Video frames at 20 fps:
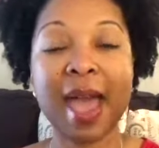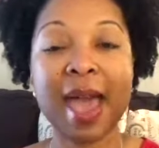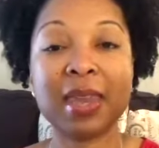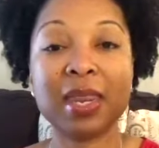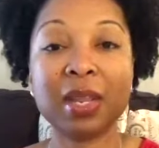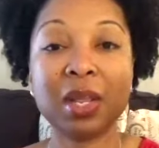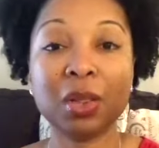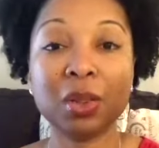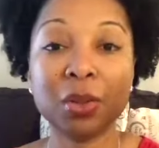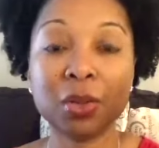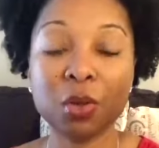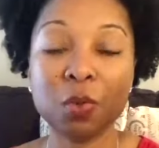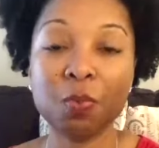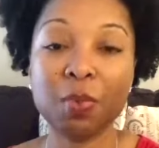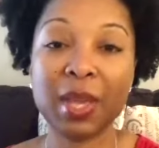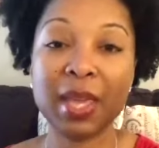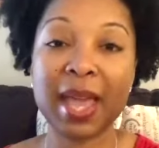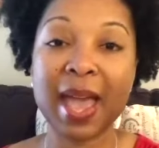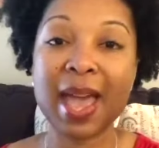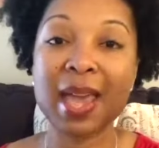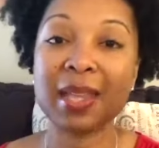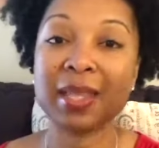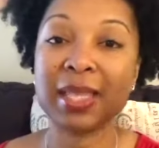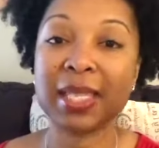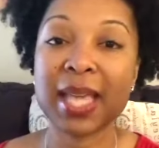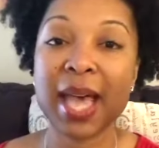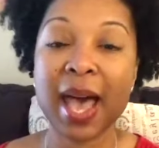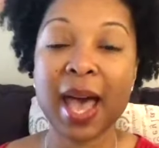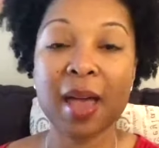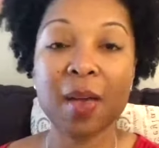adding a little bit at a
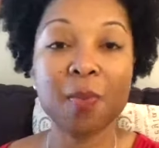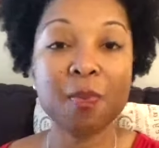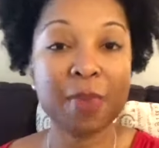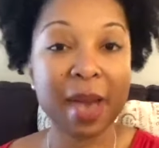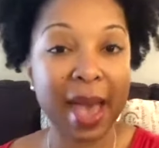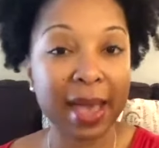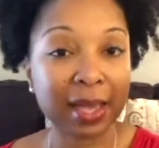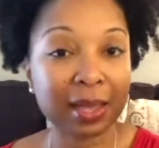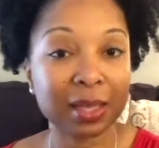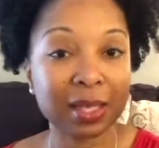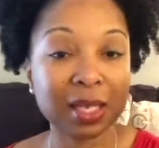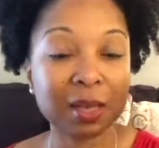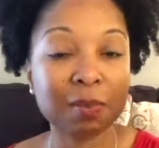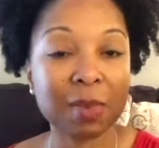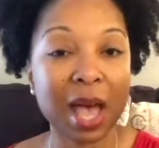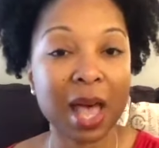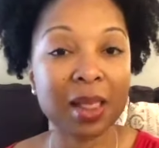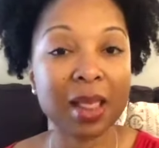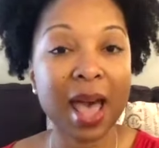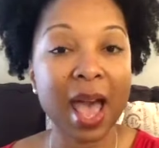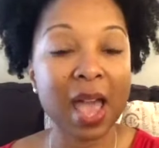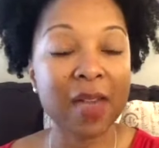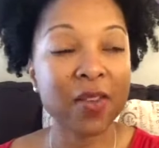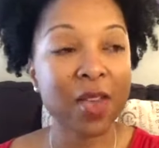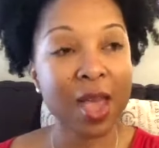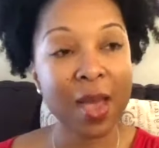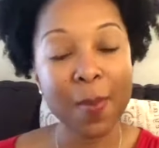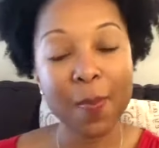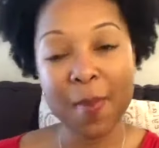time back into my life,